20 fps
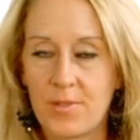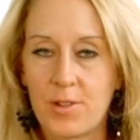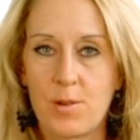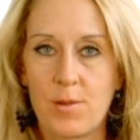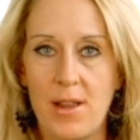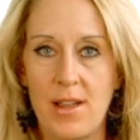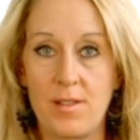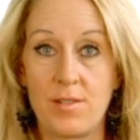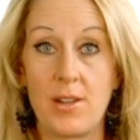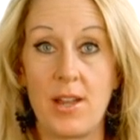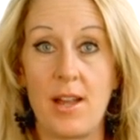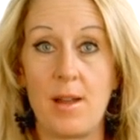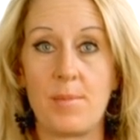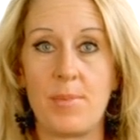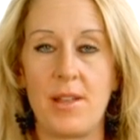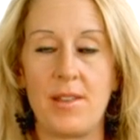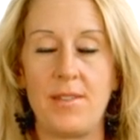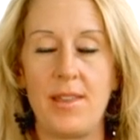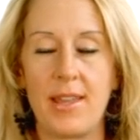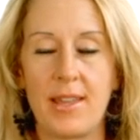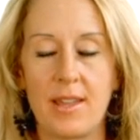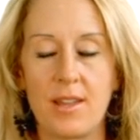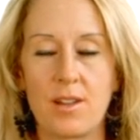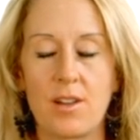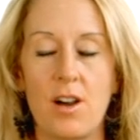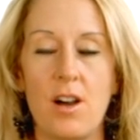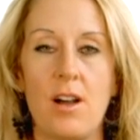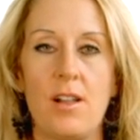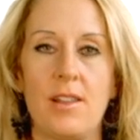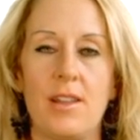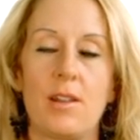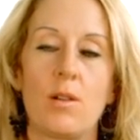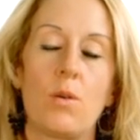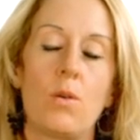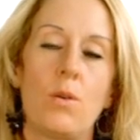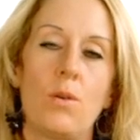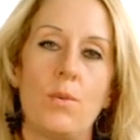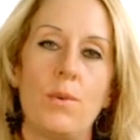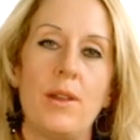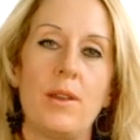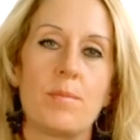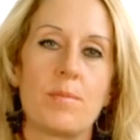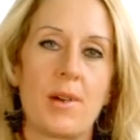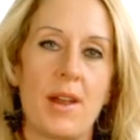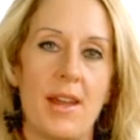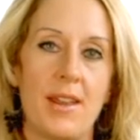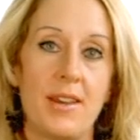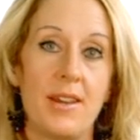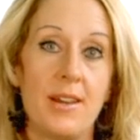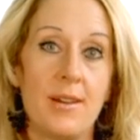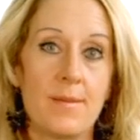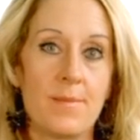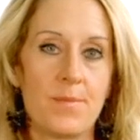ground up, and they can call it whole wheat bread.